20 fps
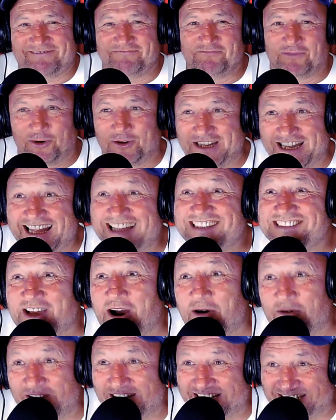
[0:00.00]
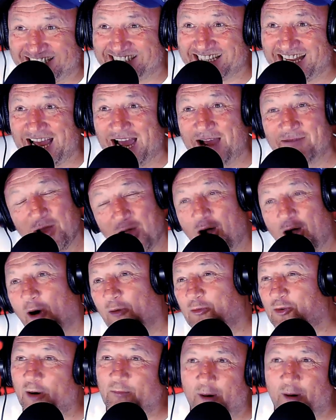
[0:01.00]
all the lads going oh, at the oh, wow. time.
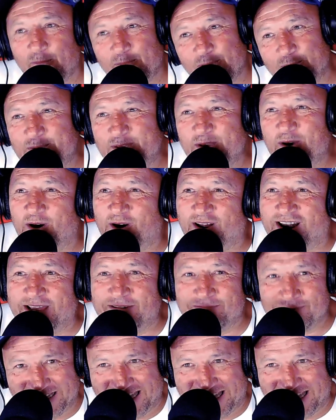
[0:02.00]
Oh, come on, we'll be all right. We'll